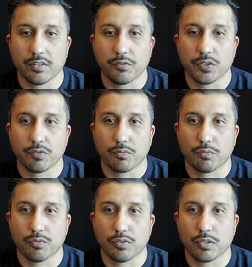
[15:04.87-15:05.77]
we
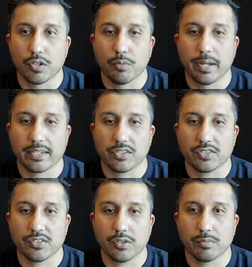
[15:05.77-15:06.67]
go back
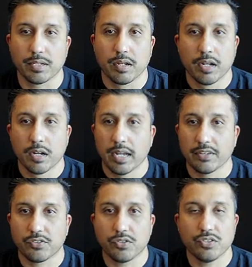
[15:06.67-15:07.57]
just a little bit,
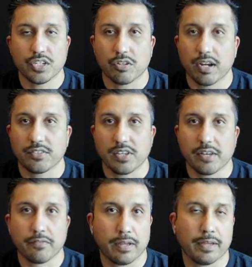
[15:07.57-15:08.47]
as soon as he crosses
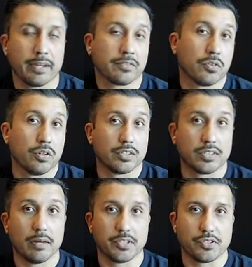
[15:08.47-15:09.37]
half court,
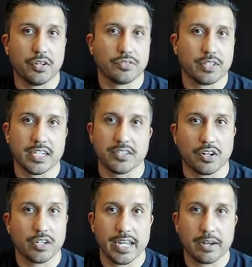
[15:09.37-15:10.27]
Thomas knows that he's
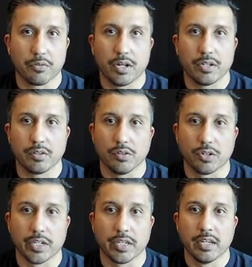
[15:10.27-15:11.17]
already outrun
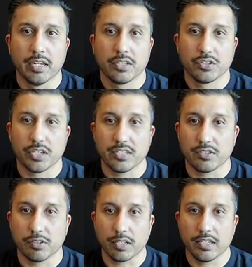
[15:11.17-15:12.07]
Lori. So he's,
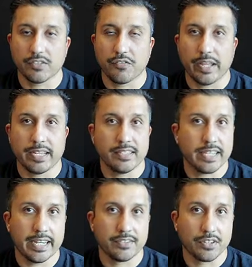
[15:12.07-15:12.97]
his
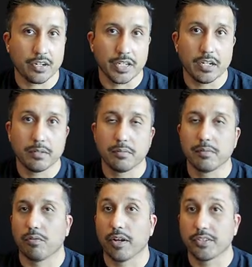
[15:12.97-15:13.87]
head is already up.
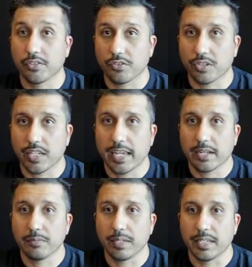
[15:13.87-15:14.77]
Russ is looking at
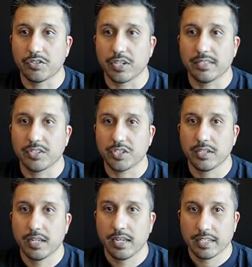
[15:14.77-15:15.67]
him in transition.
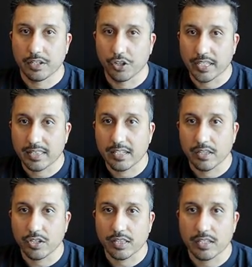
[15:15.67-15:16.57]
Look at
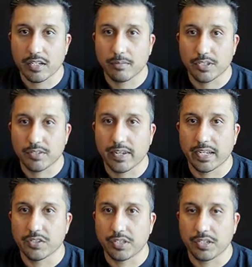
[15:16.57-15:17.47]
the numbers
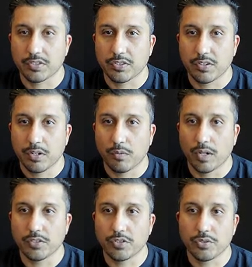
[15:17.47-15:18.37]
advantage. There's
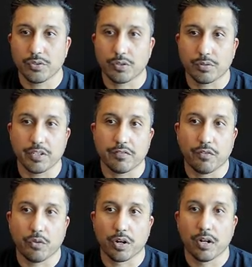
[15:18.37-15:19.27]
1, 2, 3,
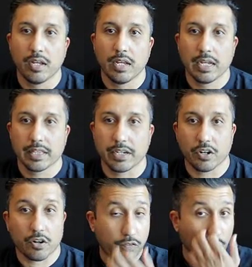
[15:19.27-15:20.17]
4. There
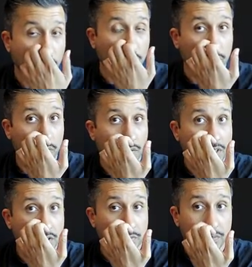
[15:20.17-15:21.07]
are four
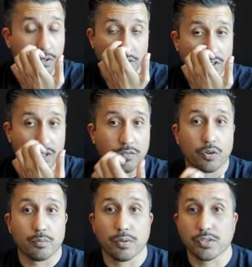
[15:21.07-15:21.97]

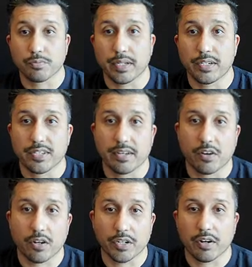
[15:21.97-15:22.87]
Bulls players that have
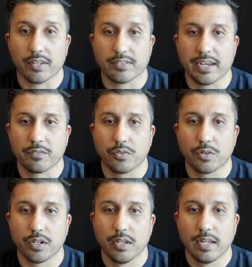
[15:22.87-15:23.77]
already crossed half
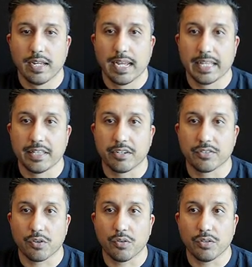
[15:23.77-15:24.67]
court, and
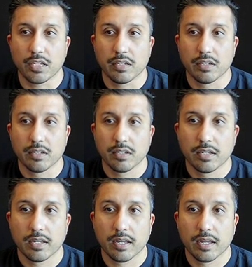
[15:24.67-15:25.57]
there's only
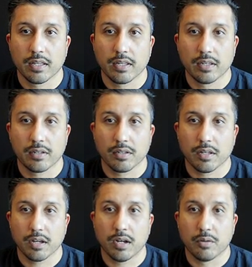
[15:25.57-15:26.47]

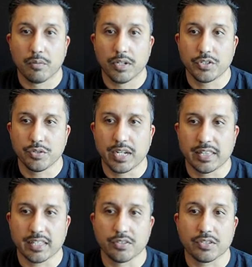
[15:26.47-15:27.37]
1, 2, and I
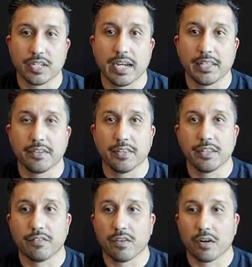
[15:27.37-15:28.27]
think there's a guy in the
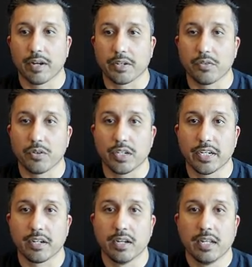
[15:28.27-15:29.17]
far right corner
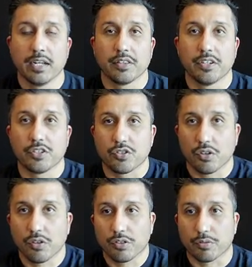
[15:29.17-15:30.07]
here. There's
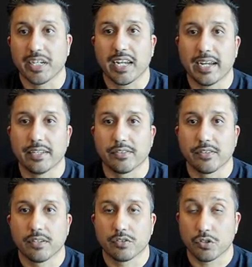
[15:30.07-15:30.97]
three guys.
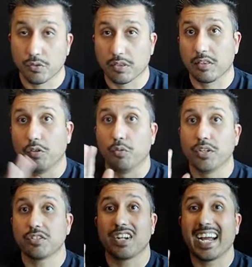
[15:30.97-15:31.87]
So the
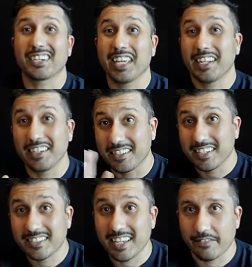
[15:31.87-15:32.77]
Wizards are actually at a
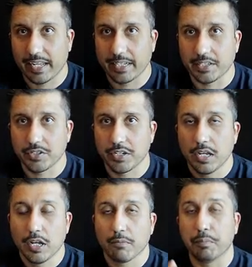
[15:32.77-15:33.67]
disadvantage.
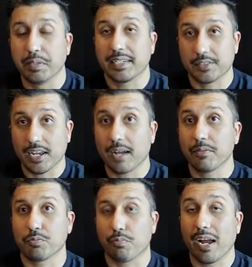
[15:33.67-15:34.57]
But because
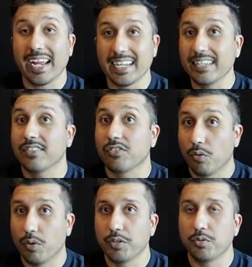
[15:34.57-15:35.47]
Thomas Bryant is the
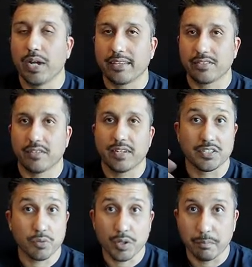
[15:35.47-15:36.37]
one who has the advantage, he's
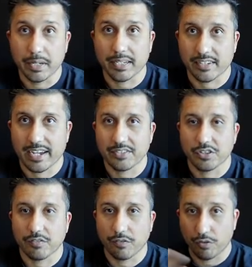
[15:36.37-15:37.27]
one of the biggest guys on
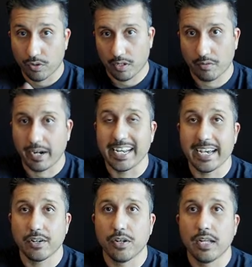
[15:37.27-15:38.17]
the floor right
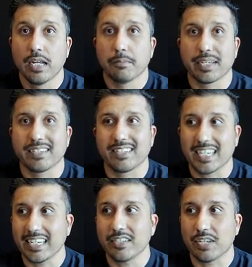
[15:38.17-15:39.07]
now, because
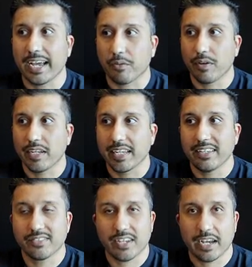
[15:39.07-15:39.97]
he's outrunning
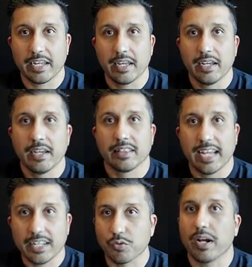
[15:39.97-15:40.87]
his guy,
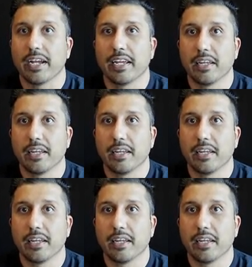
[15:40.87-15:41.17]
that's why